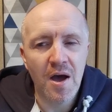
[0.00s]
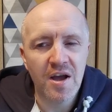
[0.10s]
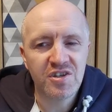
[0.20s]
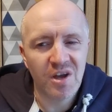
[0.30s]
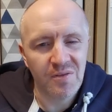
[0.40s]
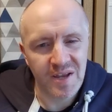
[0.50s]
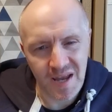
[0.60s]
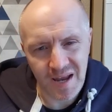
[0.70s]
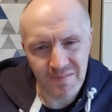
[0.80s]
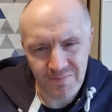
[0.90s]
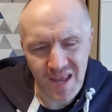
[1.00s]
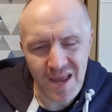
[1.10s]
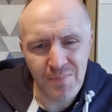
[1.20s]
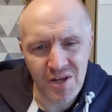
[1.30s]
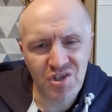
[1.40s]
So the
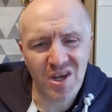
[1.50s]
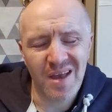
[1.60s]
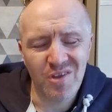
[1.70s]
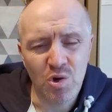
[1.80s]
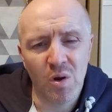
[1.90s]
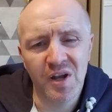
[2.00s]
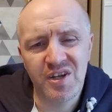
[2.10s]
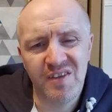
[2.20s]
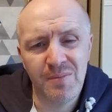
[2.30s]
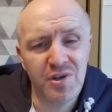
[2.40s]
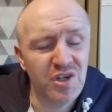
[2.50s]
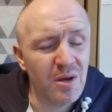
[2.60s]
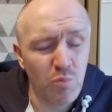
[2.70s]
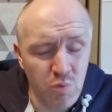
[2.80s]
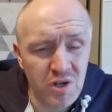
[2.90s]
image and the quality of the image
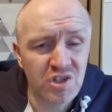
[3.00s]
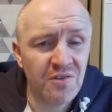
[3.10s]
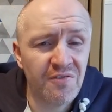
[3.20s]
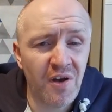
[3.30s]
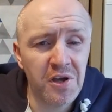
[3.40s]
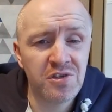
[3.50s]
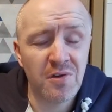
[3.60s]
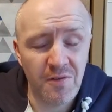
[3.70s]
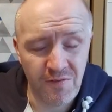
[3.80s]
would suffice